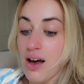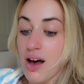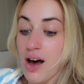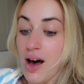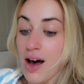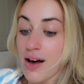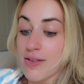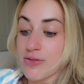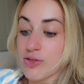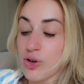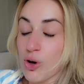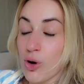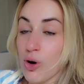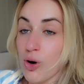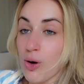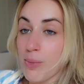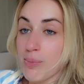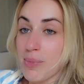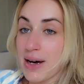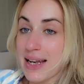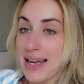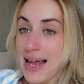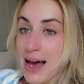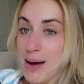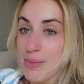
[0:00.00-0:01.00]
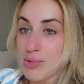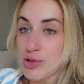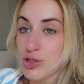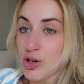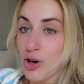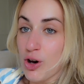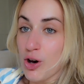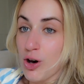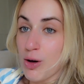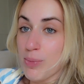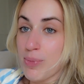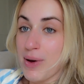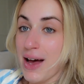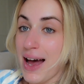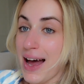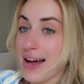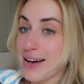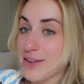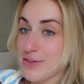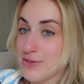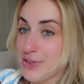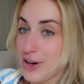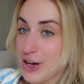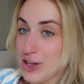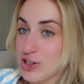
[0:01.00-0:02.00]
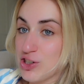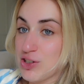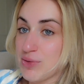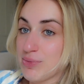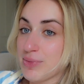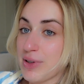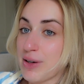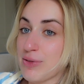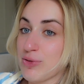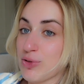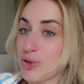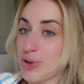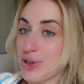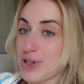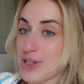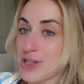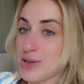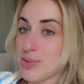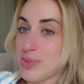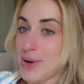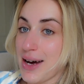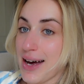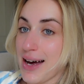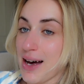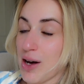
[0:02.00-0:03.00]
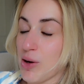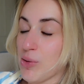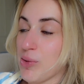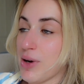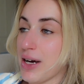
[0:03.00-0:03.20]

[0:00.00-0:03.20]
I've got my laptop and Virgin River on as well,